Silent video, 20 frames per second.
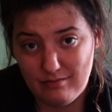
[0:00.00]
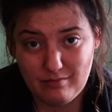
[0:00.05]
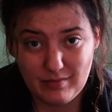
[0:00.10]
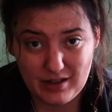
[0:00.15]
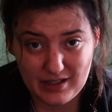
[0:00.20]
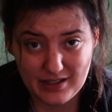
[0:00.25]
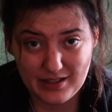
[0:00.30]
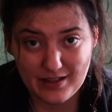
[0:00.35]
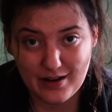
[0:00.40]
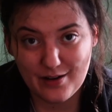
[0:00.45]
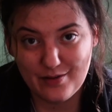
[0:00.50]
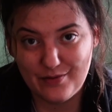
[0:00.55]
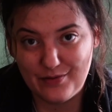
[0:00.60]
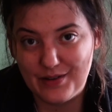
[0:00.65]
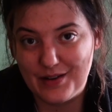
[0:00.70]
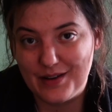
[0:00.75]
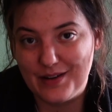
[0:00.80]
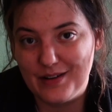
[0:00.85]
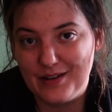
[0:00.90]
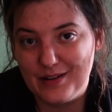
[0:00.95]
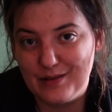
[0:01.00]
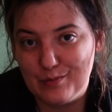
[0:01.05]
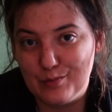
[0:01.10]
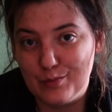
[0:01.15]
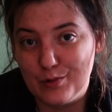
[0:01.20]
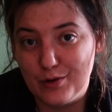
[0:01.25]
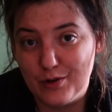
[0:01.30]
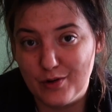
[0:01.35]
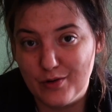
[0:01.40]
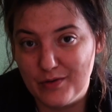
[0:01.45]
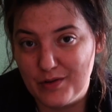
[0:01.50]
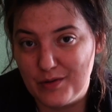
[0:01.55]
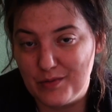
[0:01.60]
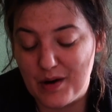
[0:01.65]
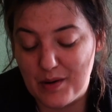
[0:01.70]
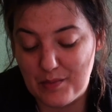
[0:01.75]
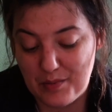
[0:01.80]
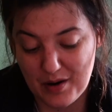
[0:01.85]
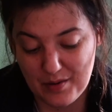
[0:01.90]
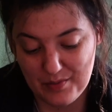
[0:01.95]
myself and moreover
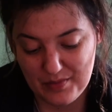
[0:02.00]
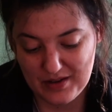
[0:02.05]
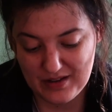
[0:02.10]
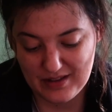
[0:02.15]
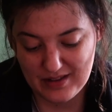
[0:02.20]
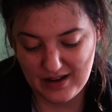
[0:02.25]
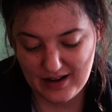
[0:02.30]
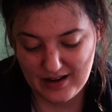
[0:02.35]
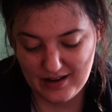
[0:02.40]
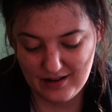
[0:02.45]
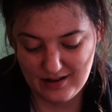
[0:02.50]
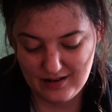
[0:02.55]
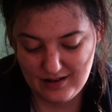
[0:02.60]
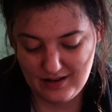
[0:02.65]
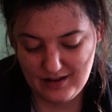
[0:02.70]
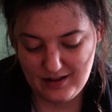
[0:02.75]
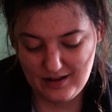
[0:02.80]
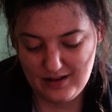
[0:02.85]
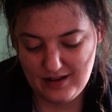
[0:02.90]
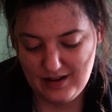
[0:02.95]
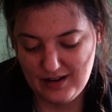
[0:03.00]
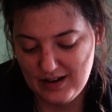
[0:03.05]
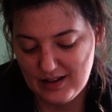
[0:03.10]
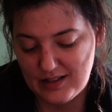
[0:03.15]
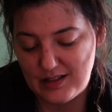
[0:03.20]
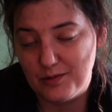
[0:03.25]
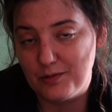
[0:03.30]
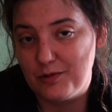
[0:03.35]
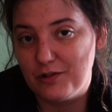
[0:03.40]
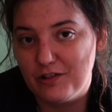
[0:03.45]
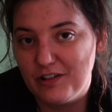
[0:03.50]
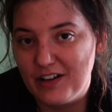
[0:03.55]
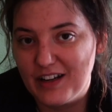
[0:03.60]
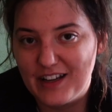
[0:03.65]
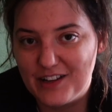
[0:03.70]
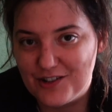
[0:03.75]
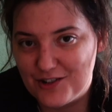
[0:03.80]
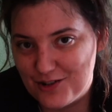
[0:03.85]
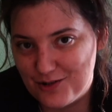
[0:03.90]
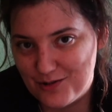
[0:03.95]
my puppy that has some
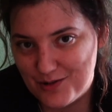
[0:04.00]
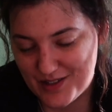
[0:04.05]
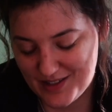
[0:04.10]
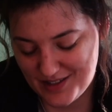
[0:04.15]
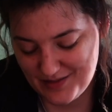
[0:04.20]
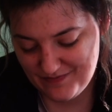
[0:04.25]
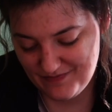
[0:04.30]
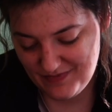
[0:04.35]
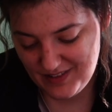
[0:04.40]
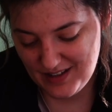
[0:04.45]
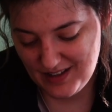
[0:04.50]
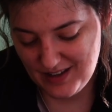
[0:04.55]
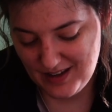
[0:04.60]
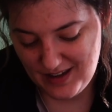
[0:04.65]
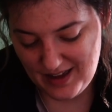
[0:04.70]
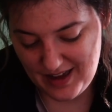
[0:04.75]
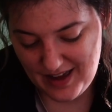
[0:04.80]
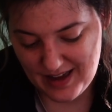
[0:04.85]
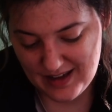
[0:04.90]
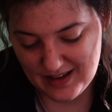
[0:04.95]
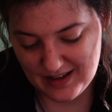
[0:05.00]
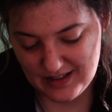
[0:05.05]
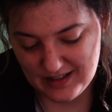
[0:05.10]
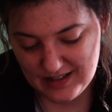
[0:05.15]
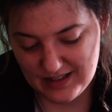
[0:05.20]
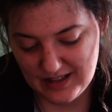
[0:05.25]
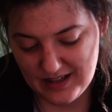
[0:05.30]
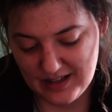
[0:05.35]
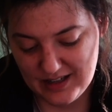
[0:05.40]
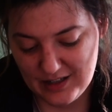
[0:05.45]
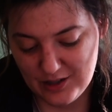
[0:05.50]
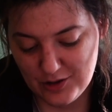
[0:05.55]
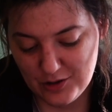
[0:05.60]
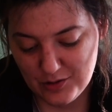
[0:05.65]
chronic issues, and I need